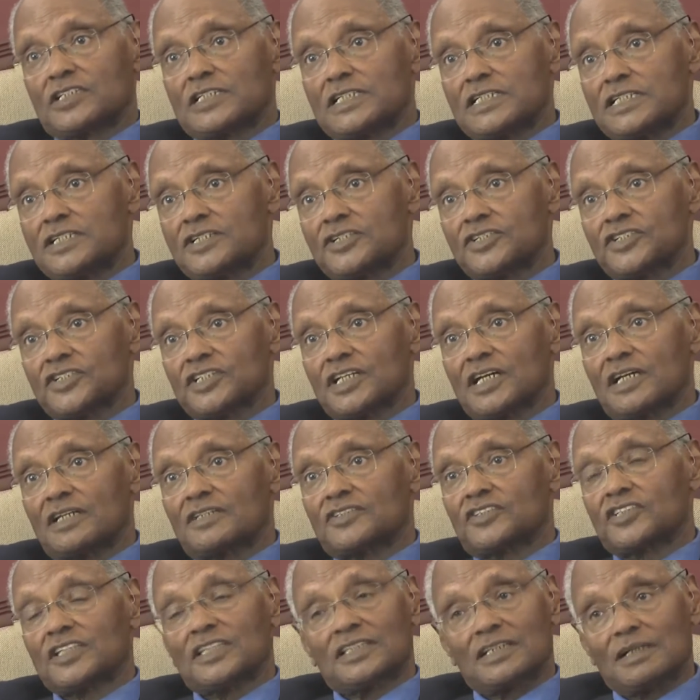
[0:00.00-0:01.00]
leaders had
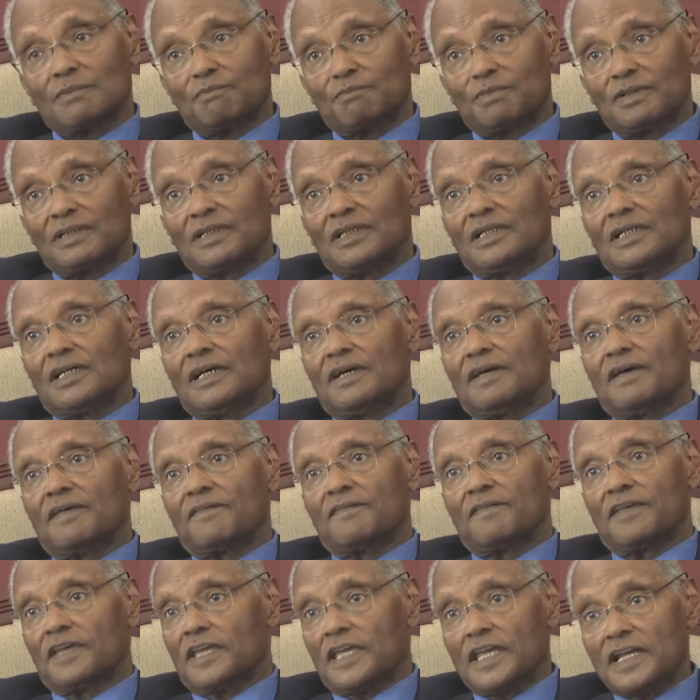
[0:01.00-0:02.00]
set up
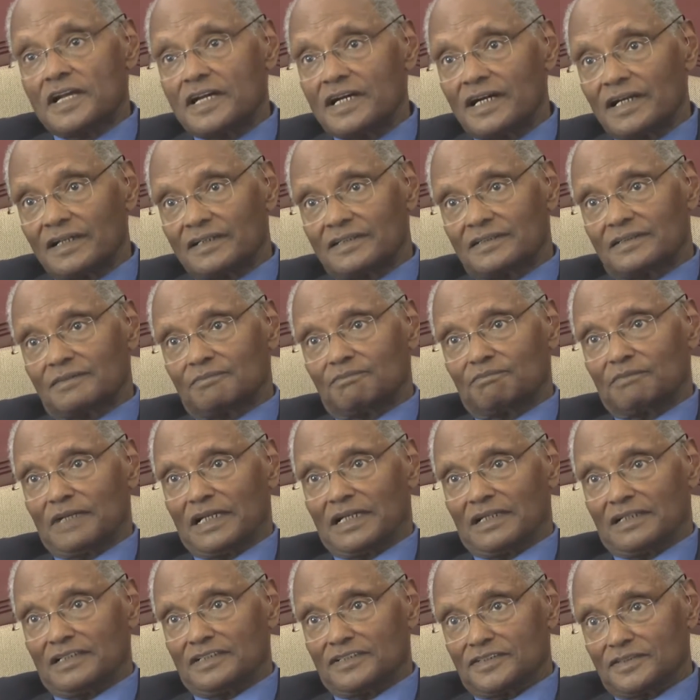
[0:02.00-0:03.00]
the IGAD
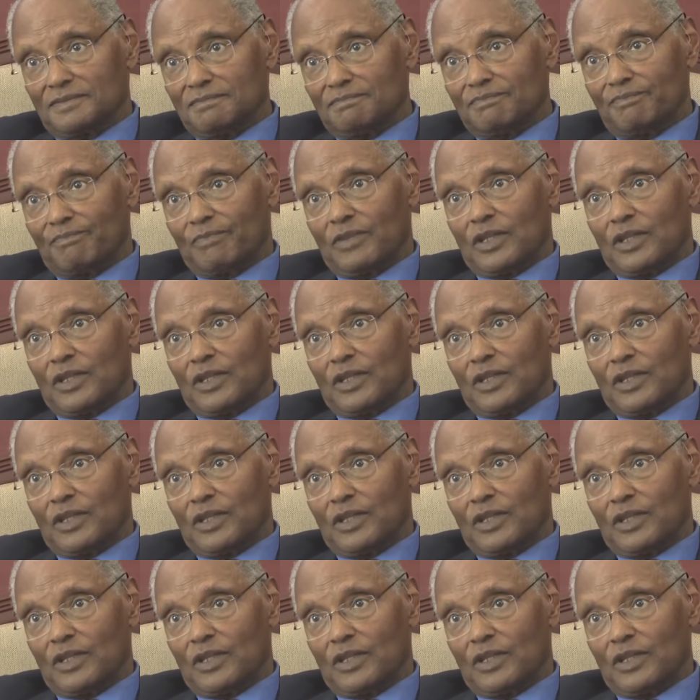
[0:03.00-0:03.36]
mechanism,